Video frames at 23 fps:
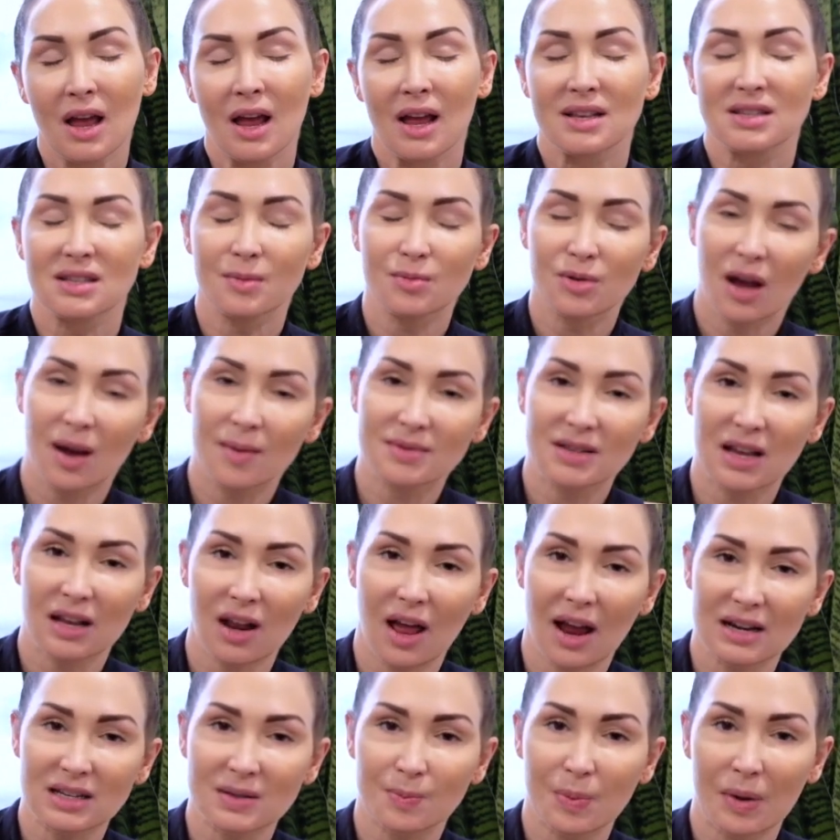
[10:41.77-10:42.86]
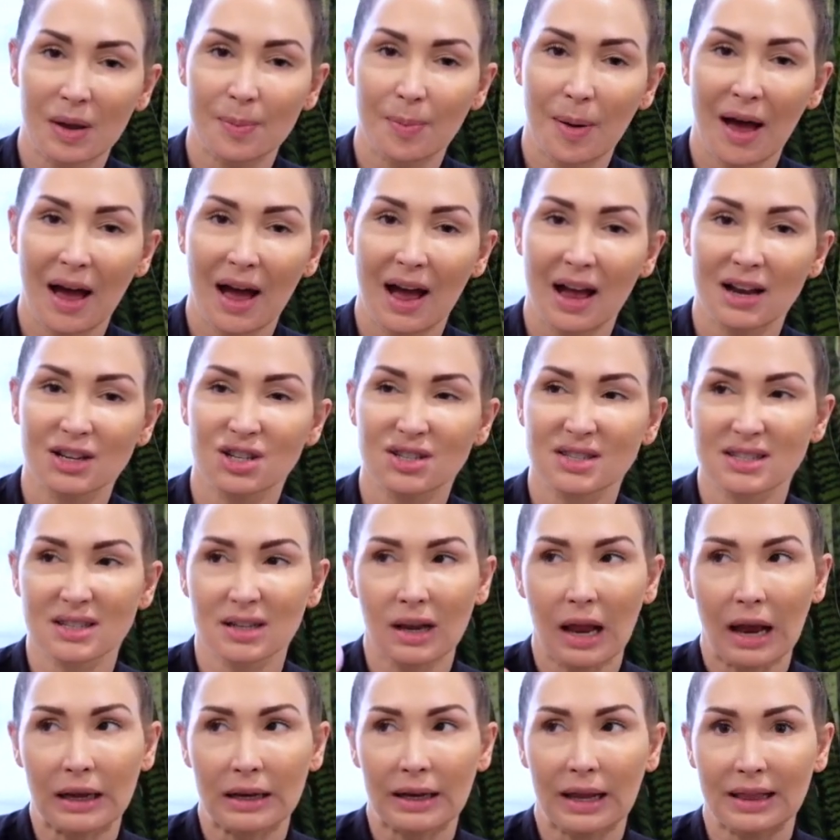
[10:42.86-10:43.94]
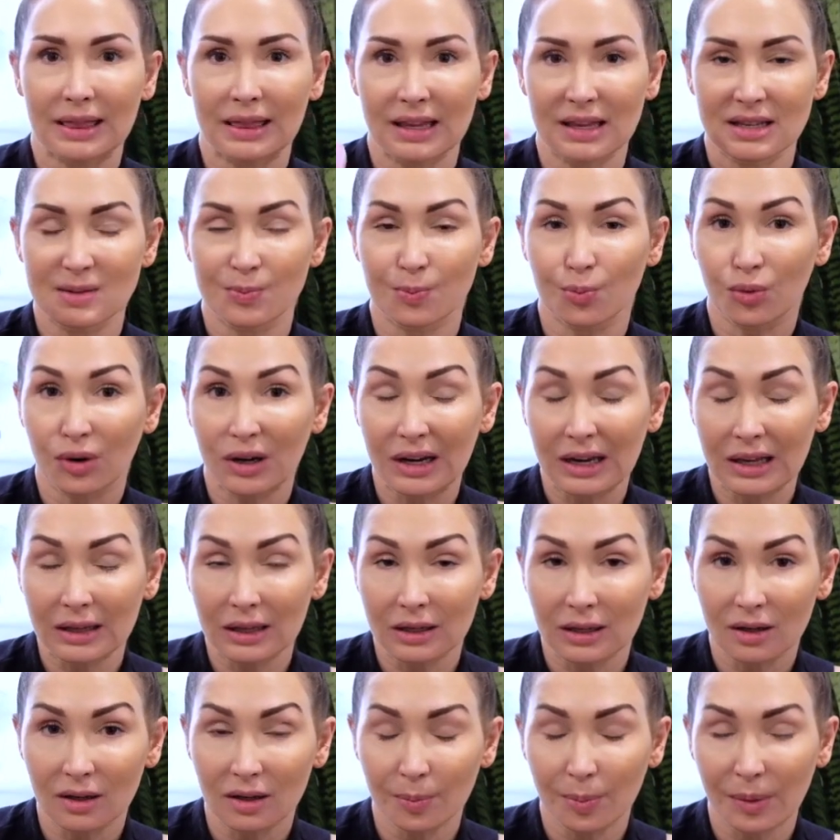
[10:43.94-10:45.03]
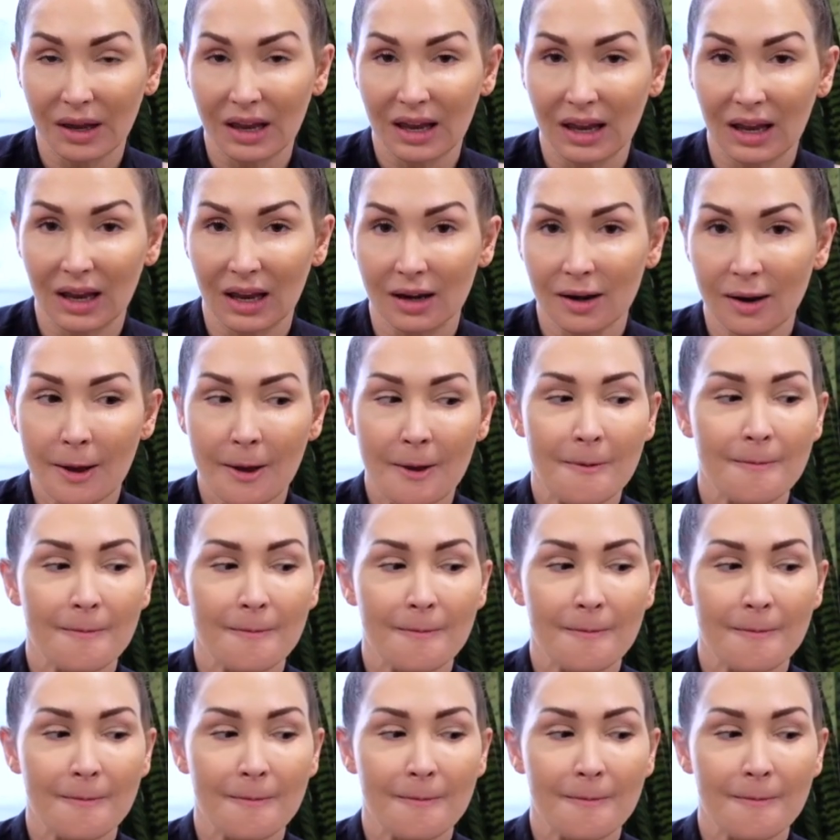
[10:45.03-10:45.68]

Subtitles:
Sometimes I like to be a pad just to like let things breathe a little bit.